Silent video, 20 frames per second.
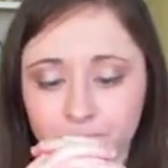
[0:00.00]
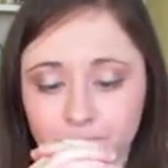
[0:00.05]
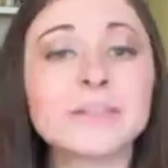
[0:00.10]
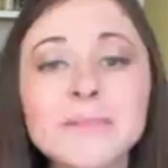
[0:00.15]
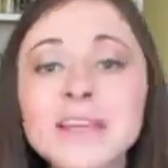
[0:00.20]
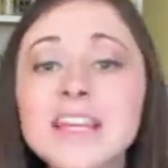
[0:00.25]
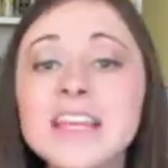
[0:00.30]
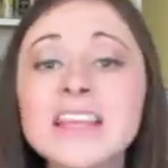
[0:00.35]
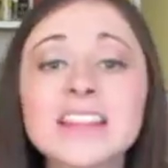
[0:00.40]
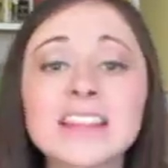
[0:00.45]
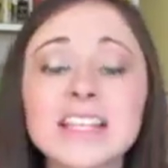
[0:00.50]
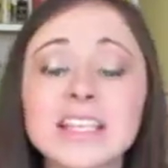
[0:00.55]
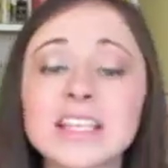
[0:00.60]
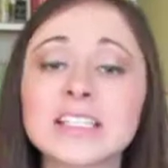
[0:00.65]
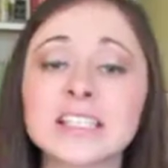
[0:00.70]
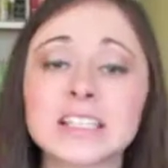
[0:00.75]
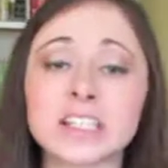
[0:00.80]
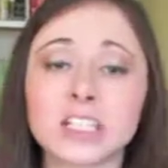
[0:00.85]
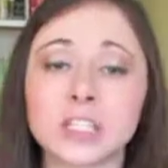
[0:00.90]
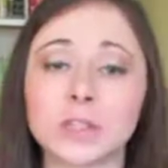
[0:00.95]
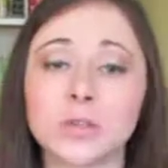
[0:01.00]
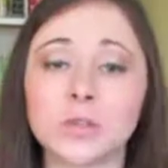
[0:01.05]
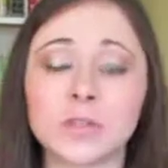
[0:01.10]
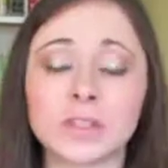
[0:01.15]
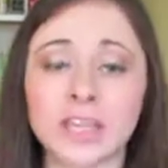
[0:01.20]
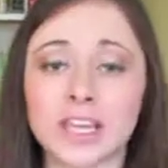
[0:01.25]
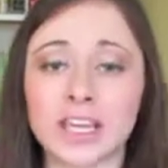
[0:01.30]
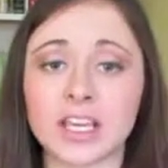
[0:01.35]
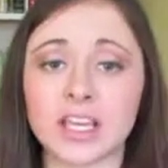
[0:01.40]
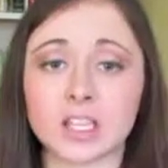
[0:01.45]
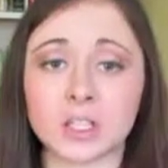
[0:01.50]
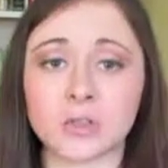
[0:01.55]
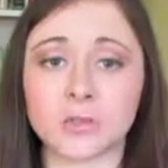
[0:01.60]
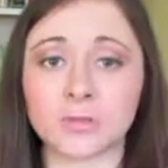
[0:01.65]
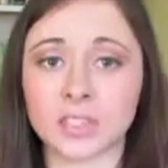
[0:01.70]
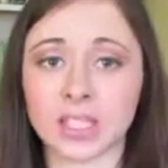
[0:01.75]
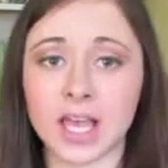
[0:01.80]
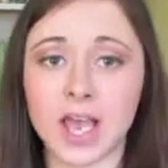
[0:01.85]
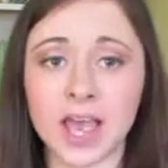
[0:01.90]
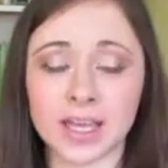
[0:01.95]
To me, these two things
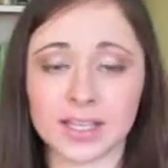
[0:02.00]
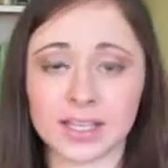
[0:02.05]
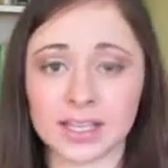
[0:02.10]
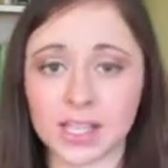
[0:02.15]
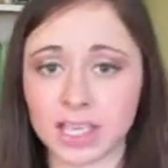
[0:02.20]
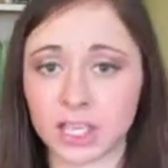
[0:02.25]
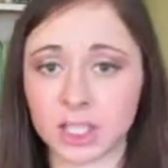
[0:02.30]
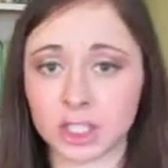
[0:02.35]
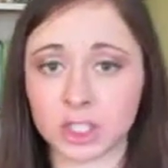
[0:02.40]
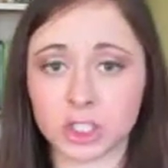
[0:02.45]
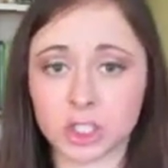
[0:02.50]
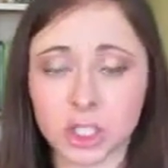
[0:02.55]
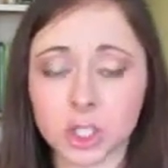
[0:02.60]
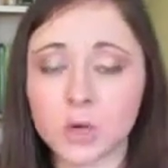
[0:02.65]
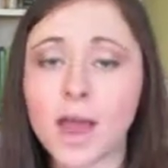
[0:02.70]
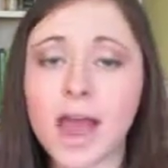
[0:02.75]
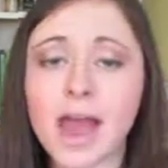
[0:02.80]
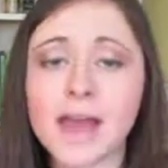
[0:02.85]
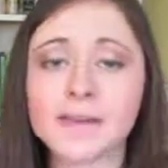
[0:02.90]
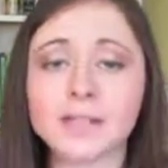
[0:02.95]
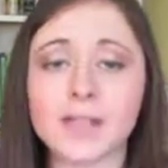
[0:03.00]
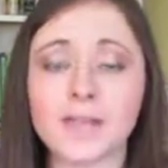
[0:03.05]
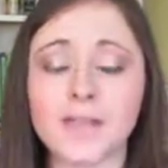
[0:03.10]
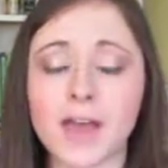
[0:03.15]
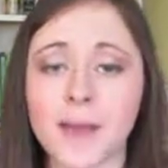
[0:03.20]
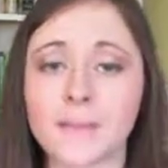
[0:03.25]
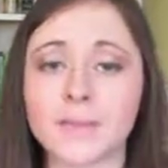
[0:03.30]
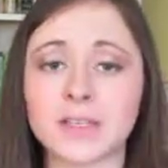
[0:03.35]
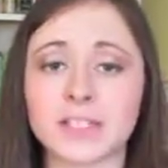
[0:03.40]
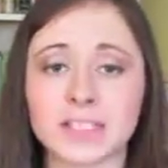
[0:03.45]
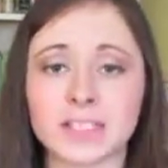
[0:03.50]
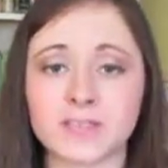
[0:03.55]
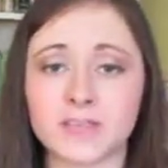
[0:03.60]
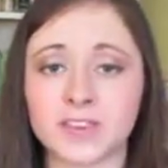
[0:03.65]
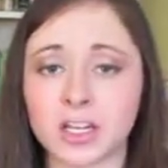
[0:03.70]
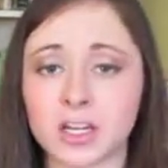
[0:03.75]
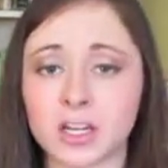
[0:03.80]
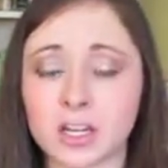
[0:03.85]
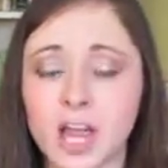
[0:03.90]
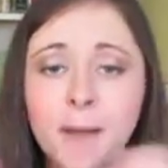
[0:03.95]
reside like two halves of a
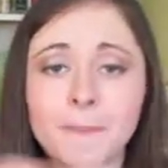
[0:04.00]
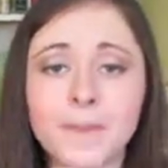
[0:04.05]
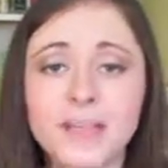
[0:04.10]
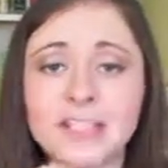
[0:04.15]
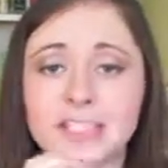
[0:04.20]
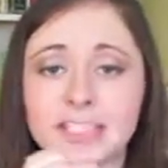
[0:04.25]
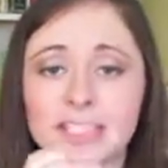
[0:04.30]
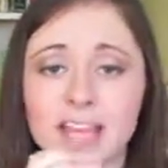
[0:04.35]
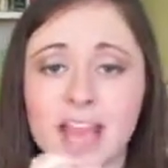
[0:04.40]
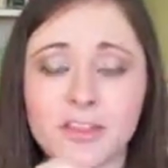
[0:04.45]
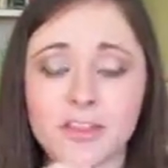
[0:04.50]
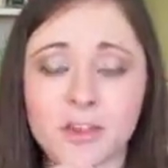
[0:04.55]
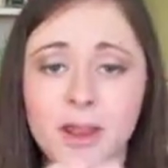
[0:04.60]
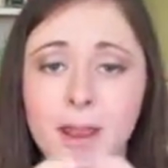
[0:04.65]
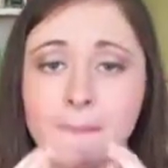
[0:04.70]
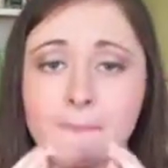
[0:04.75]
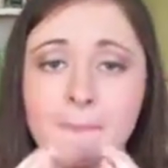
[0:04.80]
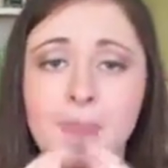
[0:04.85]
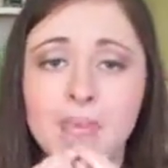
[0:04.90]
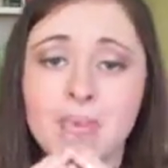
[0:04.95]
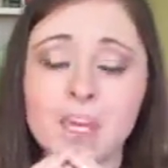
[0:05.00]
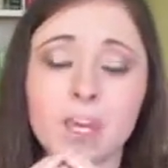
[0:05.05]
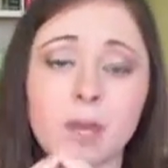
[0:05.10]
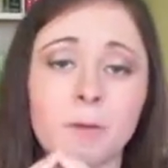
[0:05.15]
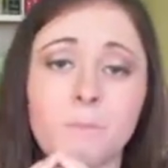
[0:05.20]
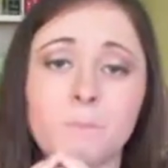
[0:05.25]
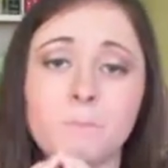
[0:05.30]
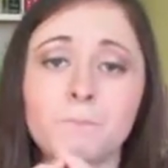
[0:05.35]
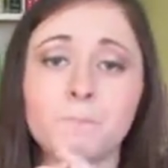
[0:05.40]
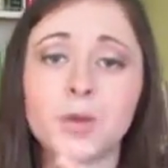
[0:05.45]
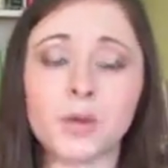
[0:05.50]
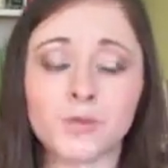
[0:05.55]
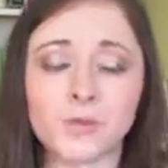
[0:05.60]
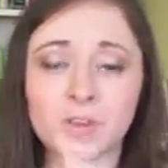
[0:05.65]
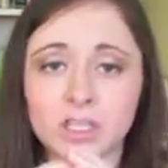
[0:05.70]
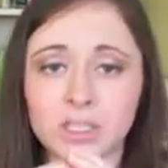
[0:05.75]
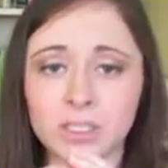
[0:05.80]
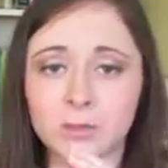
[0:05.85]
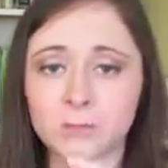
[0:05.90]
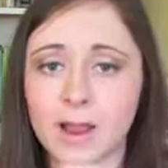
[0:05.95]
hemisphere coming together and making a
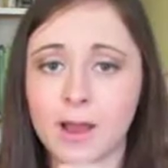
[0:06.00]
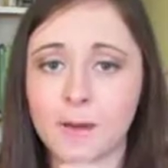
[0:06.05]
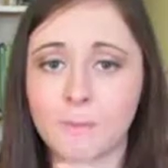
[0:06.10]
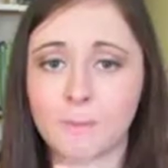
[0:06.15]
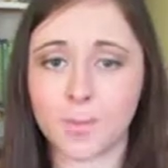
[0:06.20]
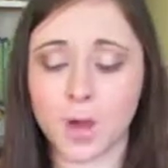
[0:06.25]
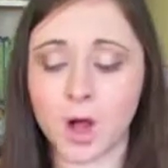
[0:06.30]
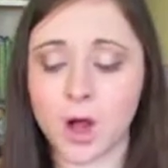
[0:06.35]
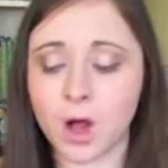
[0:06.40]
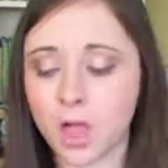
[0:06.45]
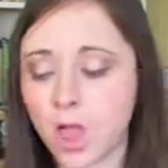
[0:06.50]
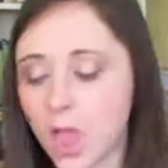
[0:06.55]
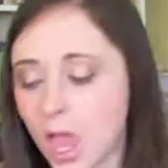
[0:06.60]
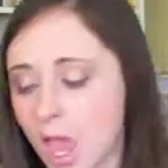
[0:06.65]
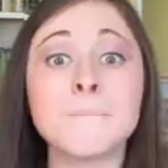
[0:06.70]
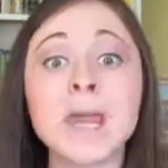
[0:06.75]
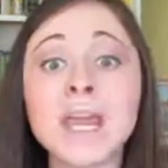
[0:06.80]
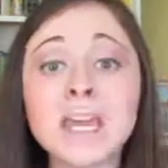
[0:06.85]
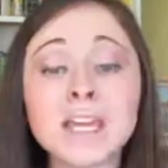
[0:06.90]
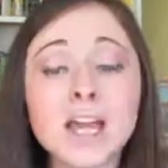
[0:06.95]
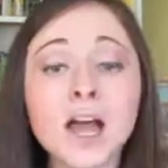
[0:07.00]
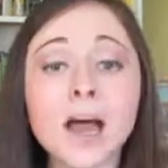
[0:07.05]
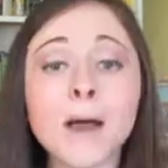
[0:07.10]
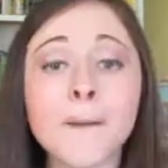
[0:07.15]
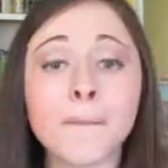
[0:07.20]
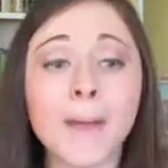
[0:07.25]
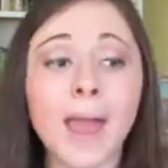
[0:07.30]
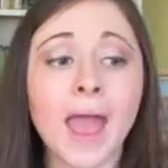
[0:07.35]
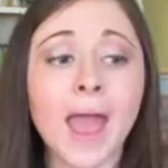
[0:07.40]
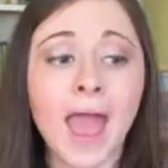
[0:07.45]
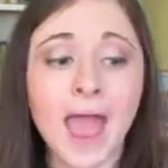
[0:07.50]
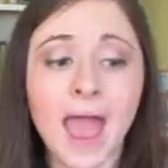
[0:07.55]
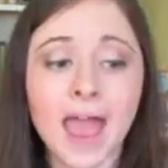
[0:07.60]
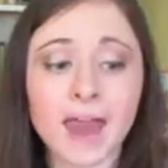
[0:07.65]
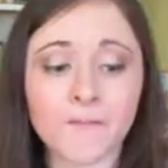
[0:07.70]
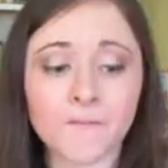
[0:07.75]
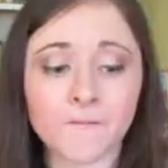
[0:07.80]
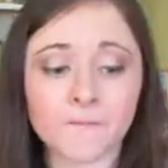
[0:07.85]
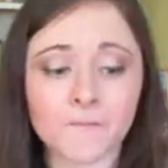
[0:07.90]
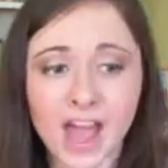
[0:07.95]
perfectly round ball. Makeup
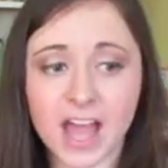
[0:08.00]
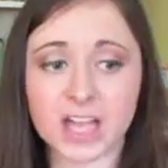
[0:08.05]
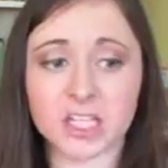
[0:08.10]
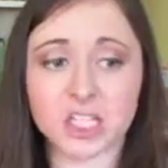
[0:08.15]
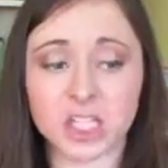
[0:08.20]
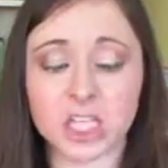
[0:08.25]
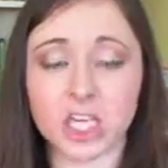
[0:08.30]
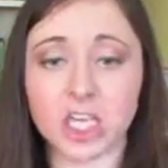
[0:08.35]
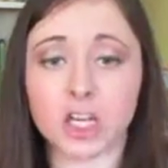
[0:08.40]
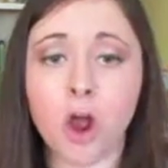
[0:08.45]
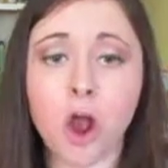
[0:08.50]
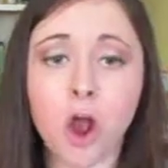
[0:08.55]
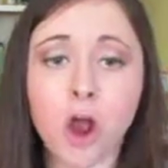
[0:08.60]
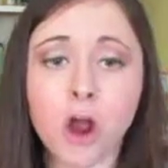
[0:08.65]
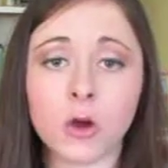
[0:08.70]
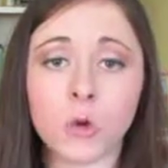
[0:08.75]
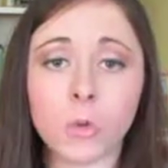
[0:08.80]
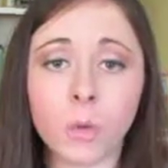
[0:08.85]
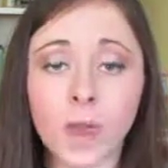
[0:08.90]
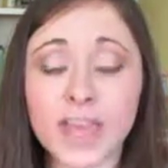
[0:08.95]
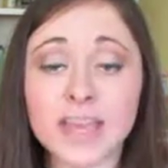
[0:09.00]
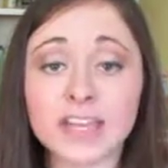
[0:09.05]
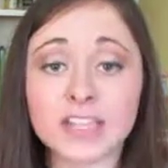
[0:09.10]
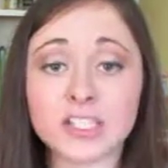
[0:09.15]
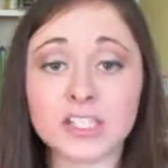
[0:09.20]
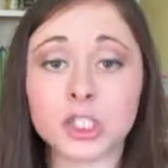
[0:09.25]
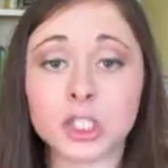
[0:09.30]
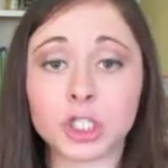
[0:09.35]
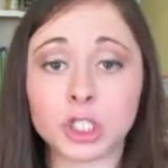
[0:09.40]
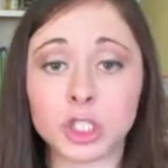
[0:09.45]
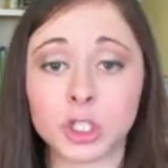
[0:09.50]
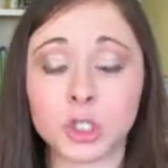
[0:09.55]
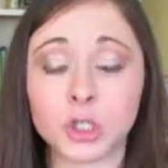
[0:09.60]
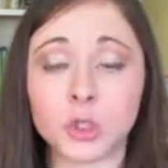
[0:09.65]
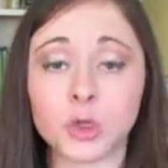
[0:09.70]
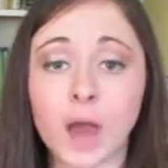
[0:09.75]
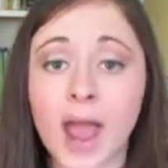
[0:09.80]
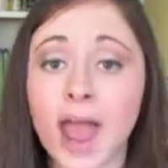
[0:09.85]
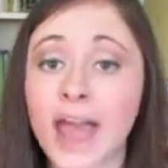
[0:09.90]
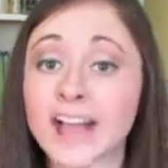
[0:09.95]
and fashion are ways
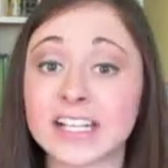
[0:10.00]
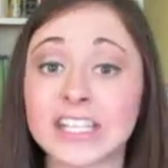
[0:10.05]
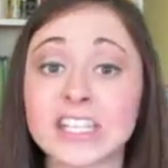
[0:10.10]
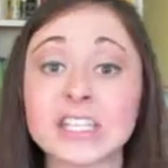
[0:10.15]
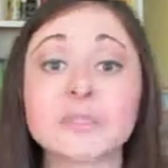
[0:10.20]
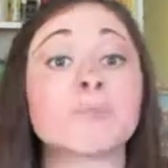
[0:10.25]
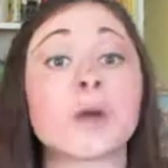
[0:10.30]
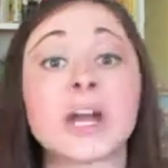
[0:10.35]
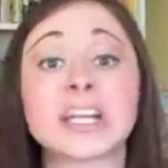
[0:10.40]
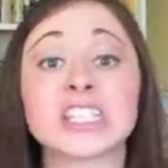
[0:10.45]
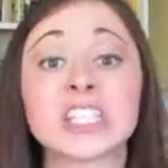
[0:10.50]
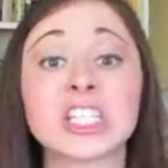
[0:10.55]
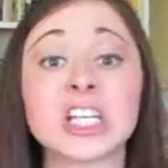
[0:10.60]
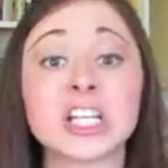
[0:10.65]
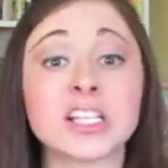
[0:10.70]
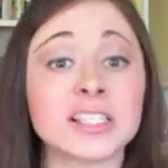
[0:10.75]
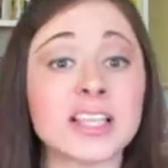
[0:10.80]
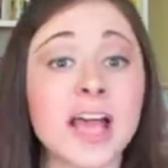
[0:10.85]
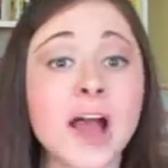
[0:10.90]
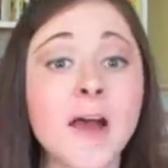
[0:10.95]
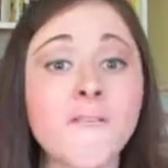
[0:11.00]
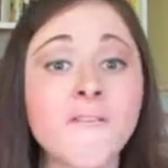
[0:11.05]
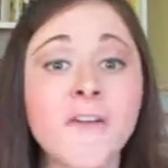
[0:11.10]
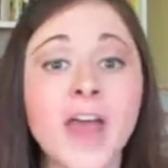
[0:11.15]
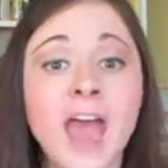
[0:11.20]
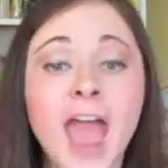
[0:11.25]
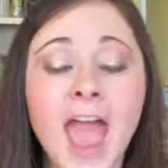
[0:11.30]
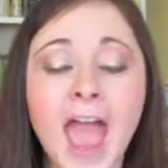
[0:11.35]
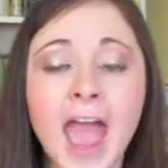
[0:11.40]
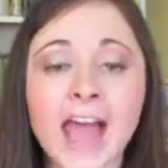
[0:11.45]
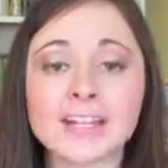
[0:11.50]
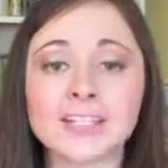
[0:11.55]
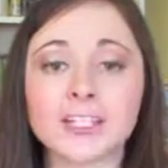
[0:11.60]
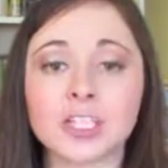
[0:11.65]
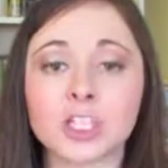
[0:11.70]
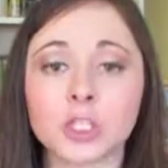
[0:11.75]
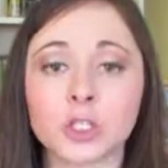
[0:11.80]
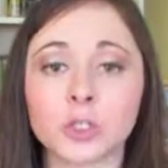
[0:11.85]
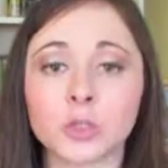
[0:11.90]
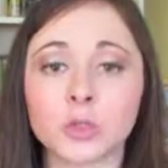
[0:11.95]
to express yourself and
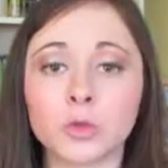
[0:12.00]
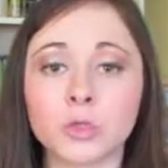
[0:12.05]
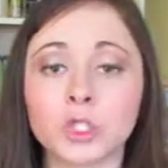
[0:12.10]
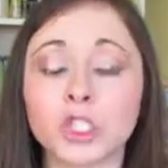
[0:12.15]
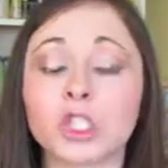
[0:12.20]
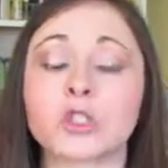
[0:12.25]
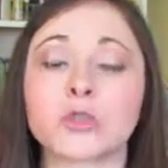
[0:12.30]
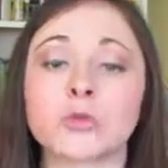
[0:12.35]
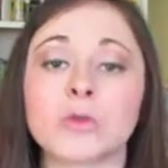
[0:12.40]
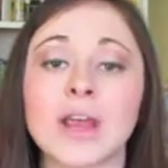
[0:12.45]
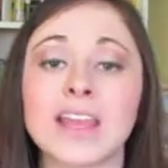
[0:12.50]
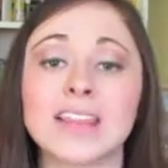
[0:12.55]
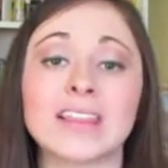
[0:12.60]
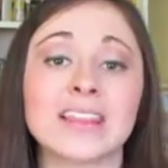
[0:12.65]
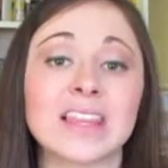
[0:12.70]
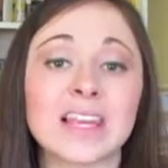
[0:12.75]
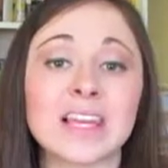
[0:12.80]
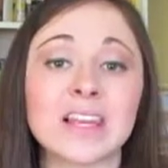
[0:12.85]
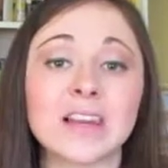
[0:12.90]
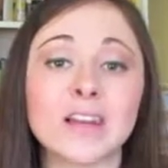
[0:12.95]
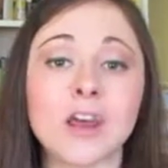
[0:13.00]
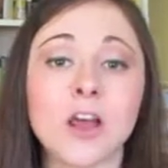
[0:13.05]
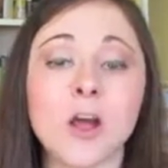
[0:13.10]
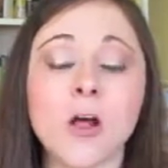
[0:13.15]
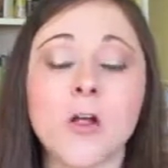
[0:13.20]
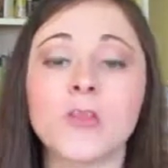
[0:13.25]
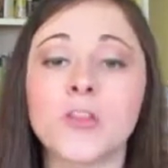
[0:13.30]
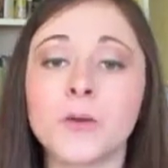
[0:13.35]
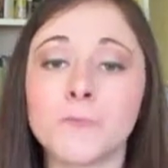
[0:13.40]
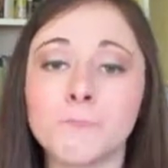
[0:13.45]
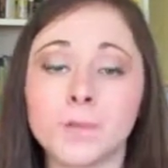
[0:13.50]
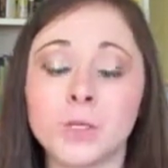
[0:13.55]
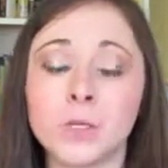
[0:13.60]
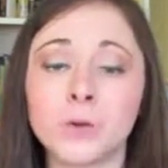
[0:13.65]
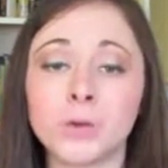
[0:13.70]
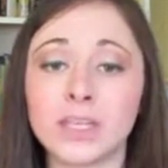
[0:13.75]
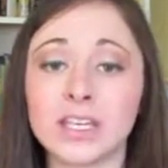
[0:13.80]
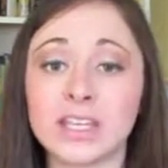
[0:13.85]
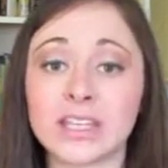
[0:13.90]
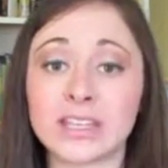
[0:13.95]
to strengthen the
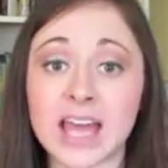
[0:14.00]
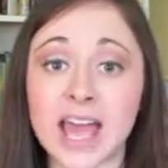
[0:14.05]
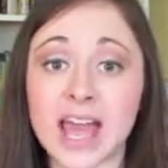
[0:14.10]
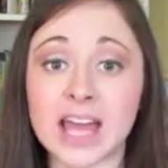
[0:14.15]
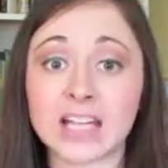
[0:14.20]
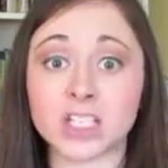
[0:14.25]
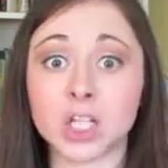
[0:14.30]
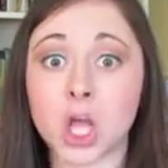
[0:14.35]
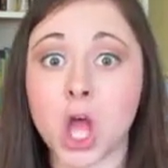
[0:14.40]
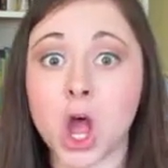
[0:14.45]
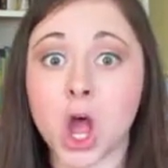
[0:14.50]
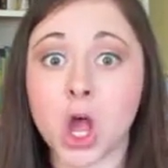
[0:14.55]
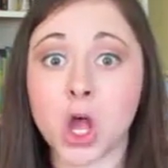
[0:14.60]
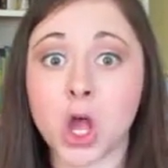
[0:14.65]
beauty that